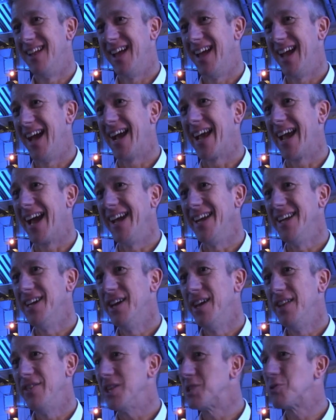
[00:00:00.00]
Okay,
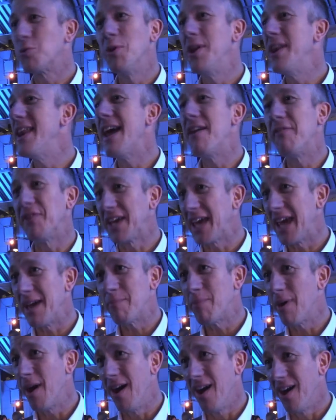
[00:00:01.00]
this will never
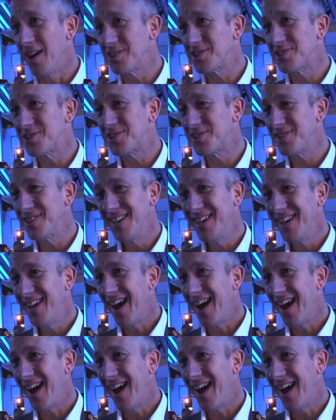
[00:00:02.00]
get past